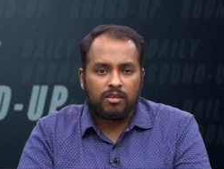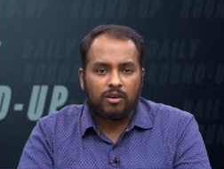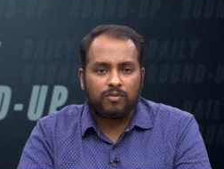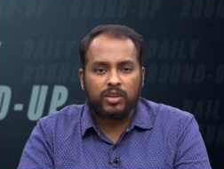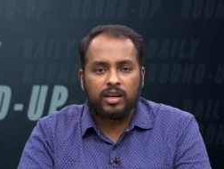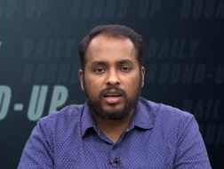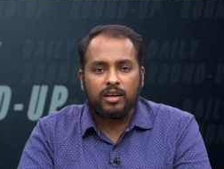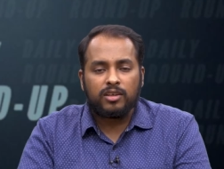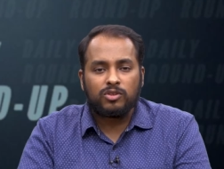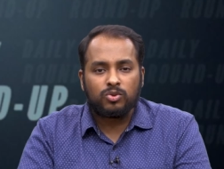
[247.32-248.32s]
Of the
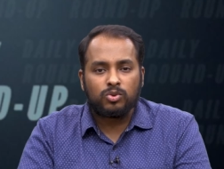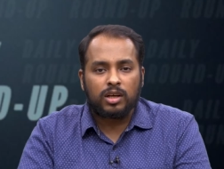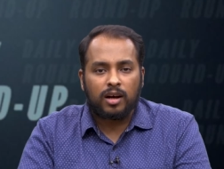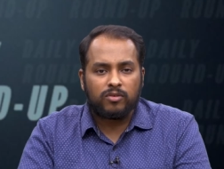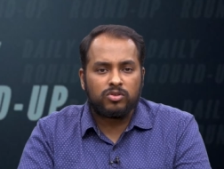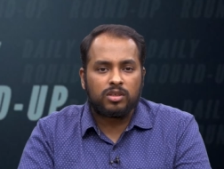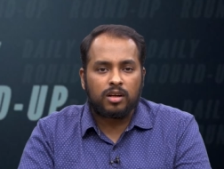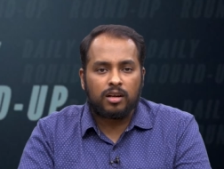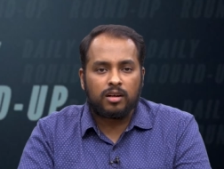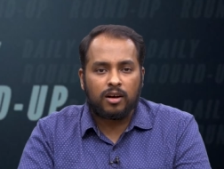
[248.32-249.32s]
nearly 2,000
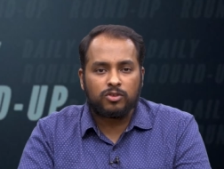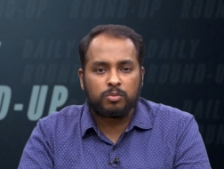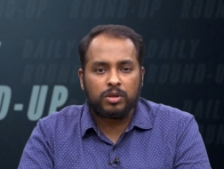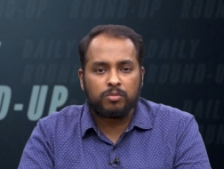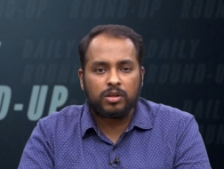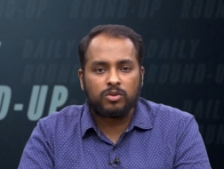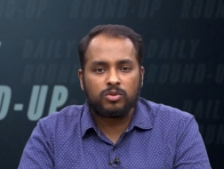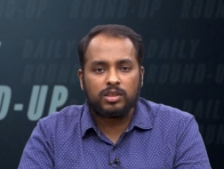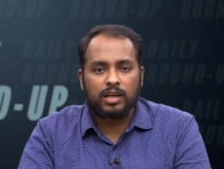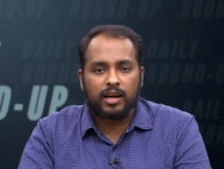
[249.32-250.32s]
unhoused people who
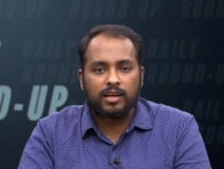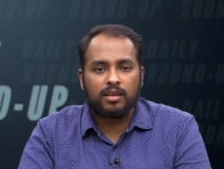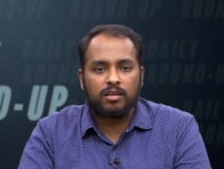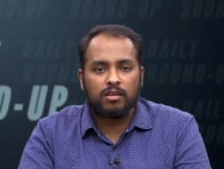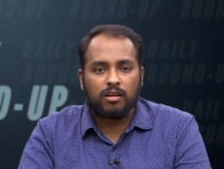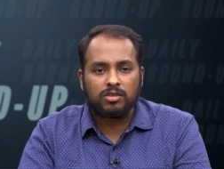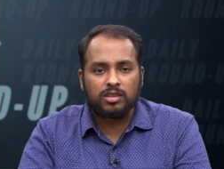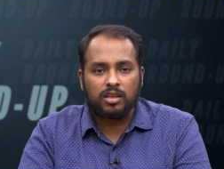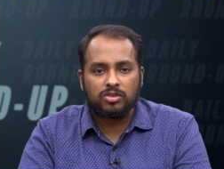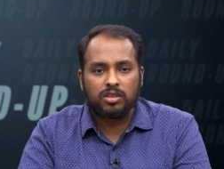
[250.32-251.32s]
died in Los
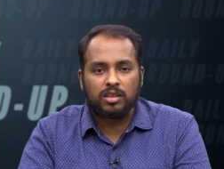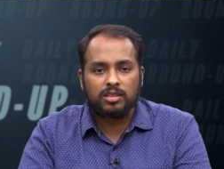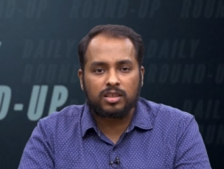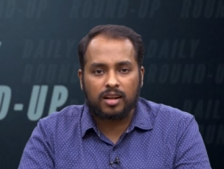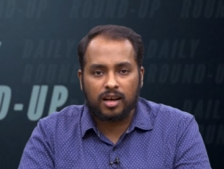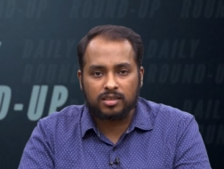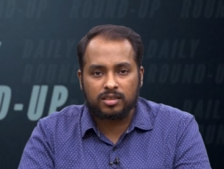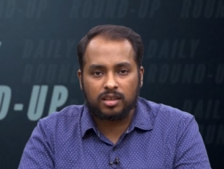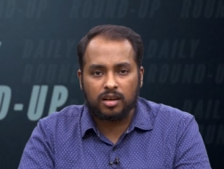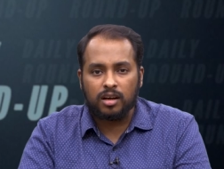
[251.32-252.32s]
Angeles
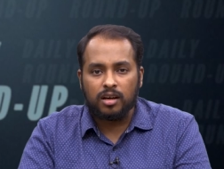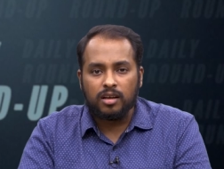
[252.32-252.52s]
last year,